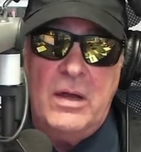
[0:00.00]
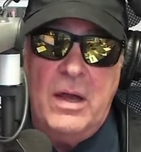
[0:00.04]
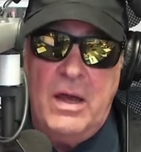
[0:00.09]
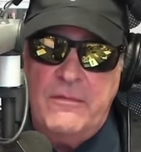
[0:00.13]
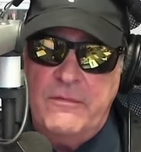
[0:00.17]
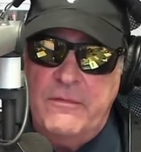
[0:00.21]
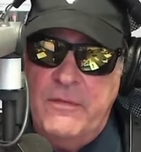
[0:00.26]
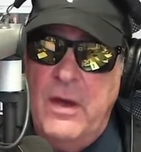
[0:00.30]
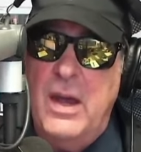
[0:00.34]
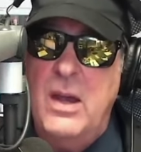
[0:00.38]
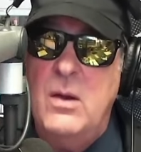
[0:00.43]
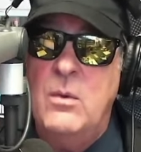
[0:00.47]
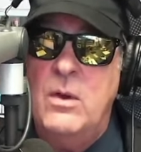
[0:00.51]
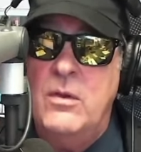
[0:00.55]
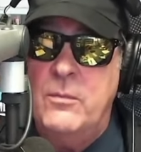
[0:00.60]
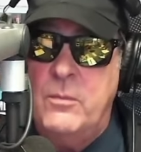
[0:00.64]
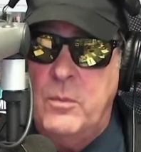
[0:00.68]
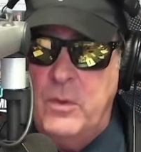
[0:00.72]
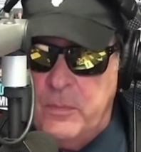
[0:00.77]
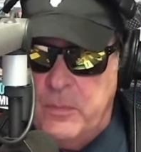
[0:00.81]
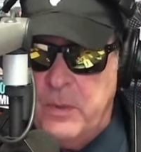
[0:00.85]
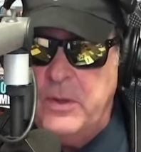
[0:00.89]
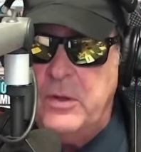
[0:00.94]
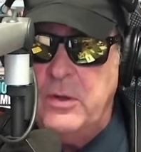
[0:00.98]
Cafe
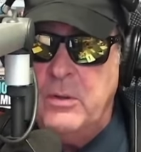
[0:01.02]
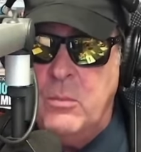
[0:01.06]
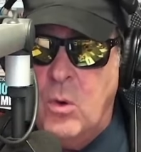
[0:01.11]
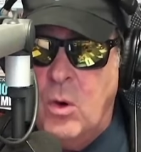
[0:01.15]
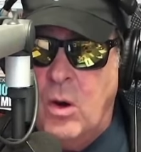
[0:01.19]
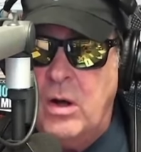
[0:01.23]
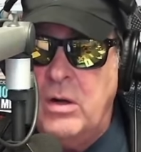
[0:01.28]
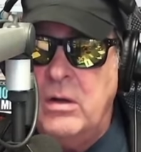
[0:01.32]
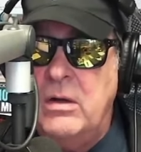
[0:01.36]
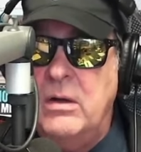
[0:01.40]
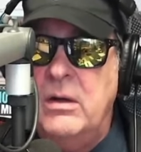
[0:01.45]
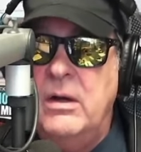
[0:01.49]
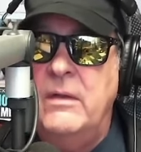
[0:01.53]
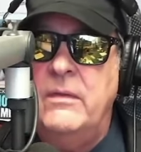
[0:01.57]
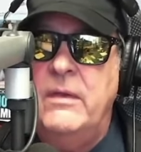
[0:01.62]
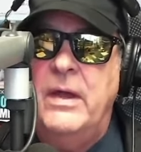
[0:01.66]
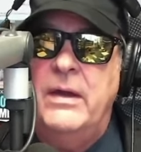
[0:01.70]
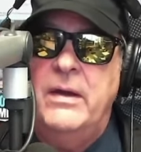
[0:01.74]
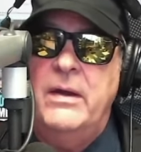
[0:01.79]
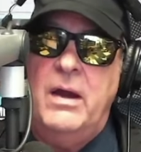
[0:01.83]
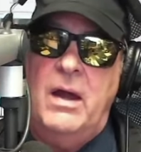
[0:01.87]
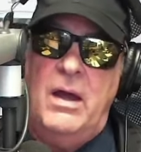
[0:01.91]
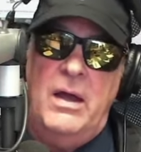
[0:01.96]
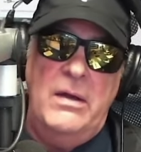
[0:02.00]
with Peter Morton, and
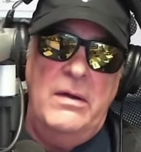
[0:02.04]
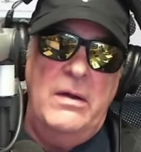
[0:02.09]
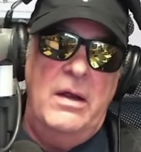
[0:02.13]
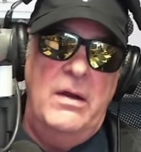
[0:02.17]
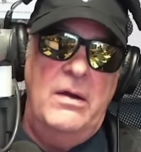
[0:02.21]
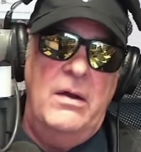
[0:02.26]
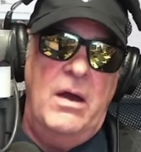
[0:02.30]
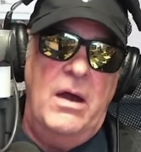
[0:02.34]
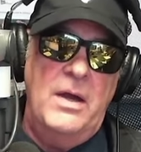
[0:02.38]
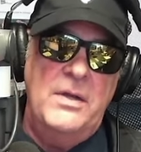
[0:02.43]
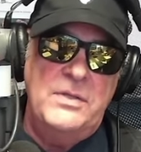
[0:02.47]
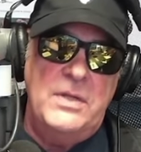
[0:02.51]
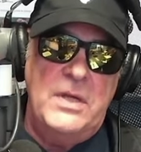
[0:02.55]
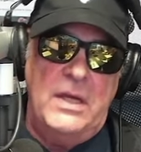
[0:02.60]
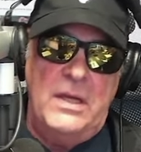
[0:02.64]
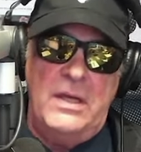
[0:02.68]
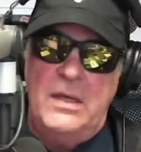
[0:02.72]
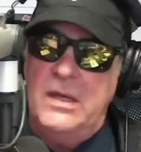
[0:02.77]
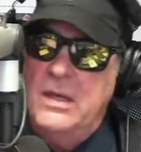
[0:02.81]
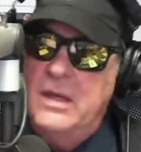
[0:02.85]
then Isaac